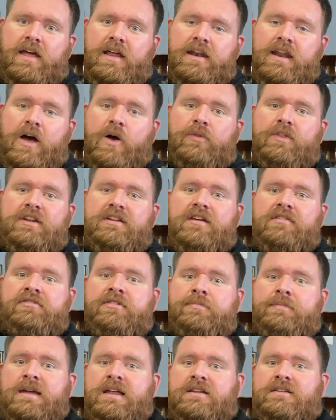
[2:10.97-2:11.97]
Now, that
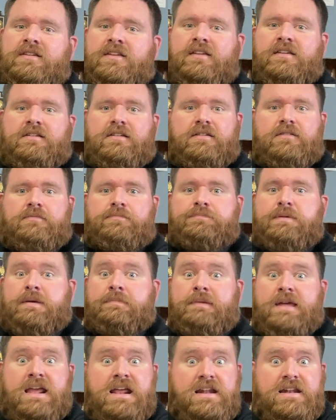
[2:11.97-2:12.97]
doesn't mean to be
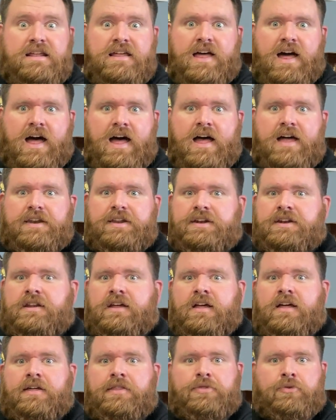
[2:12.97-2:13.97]
mean to God and
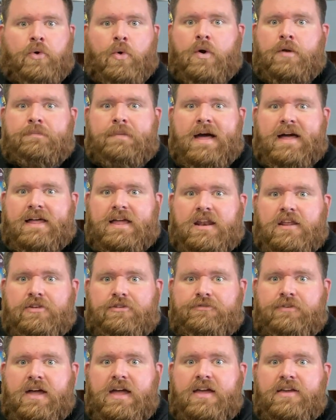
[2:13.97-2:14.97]
throw it back in his
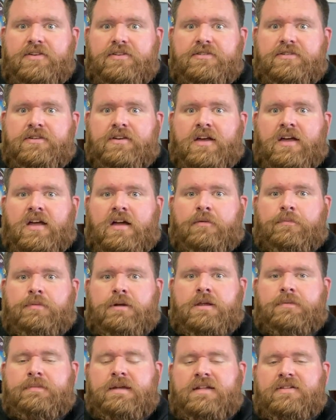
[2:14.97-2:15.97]
face, but
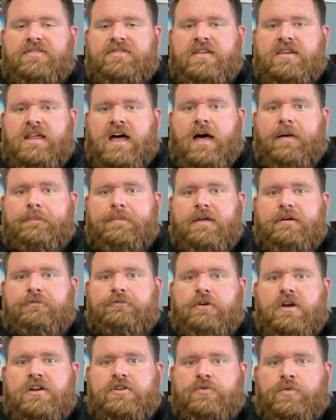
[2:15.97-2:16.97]
it means to not be
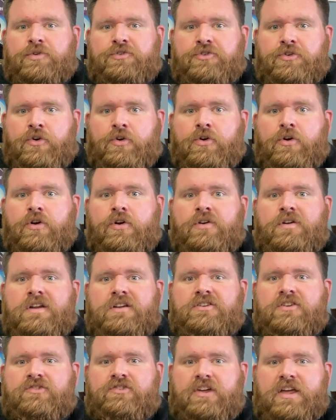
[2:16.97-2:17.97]
afraid to return
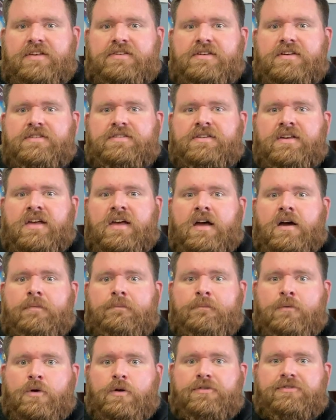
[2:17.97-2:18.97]
to Jesus'
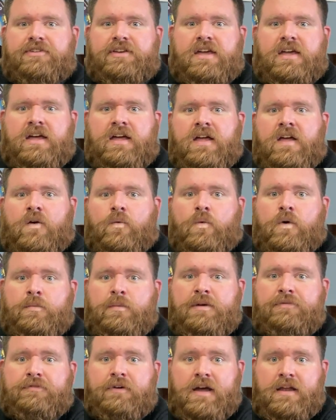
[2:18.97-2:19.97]
mercy when
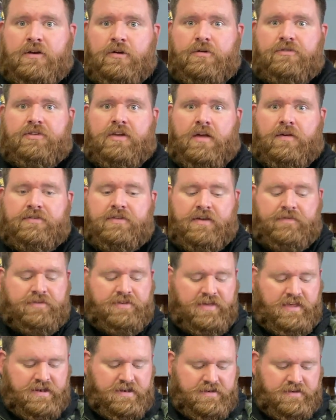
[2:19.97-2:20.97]
we find ourselves have
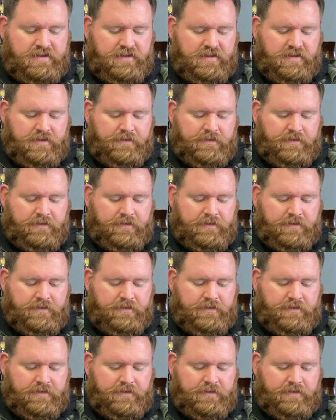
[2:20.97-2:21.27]
sinned.